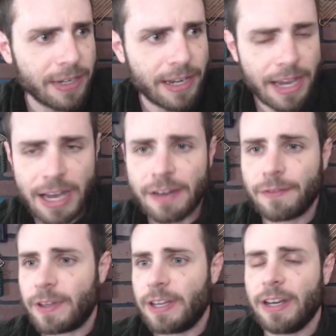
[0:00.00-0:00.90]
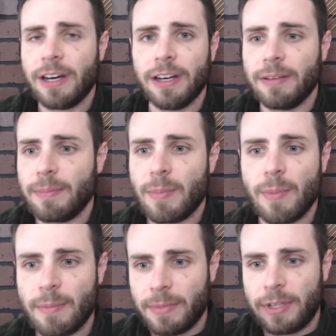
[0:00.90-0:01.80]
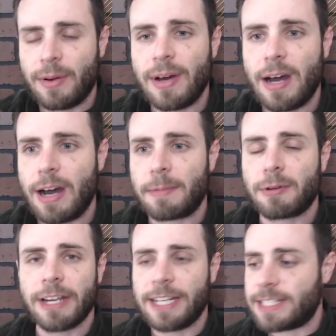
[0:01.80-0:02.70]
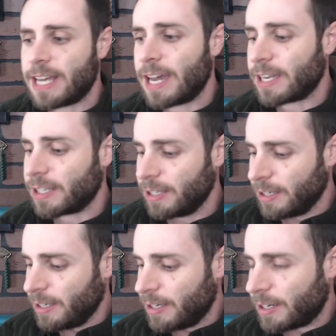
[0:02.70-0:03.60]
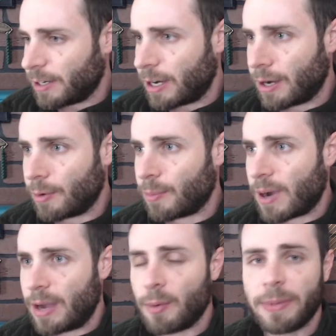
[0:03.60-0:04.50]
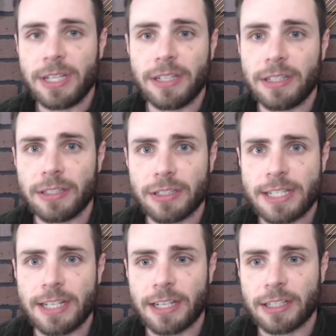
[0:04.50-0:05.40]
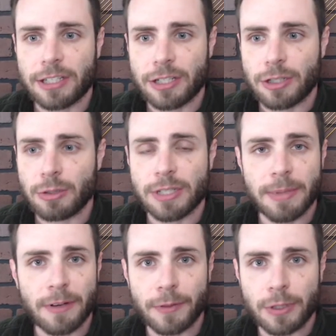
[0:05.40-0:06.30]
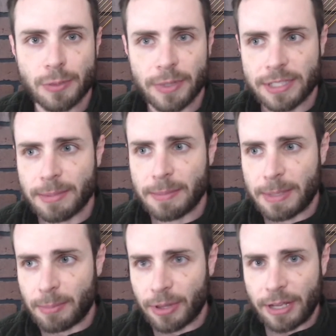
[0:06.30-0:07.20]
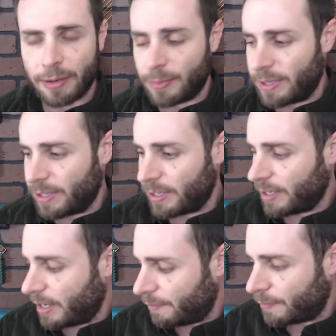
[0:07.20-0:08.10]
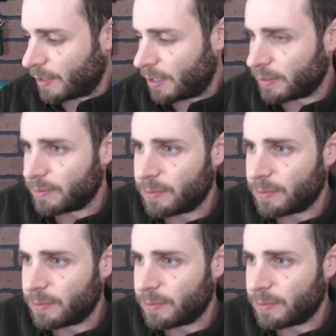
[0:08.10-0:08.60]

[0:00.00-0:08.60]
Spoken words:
have, upgraded tech, I will be seeking to do some interviews with some of the people that we have,